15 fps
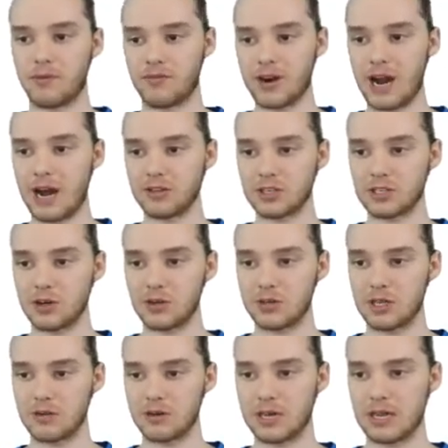But for now, just know
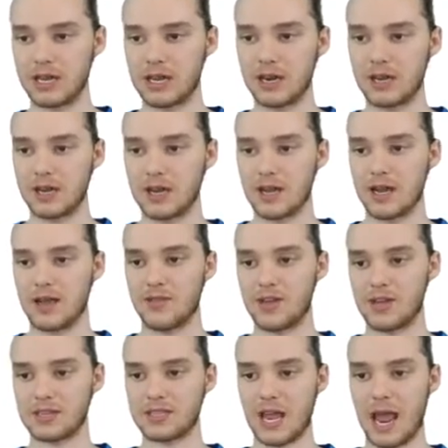that you need
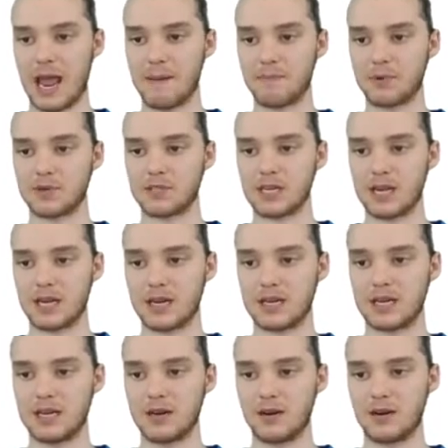this
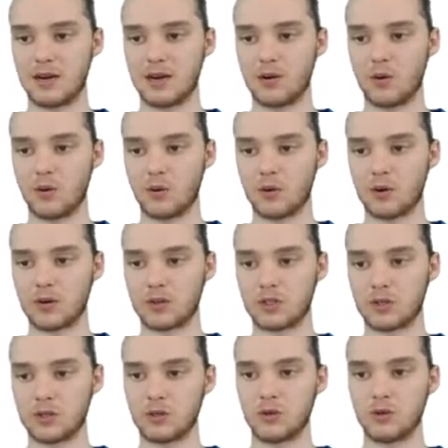ampersand here in order
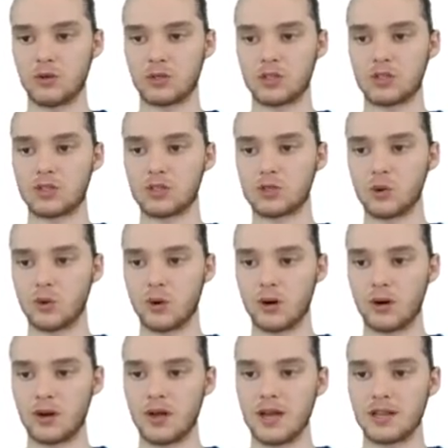to
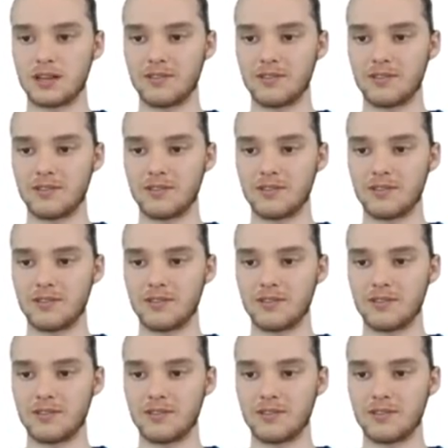store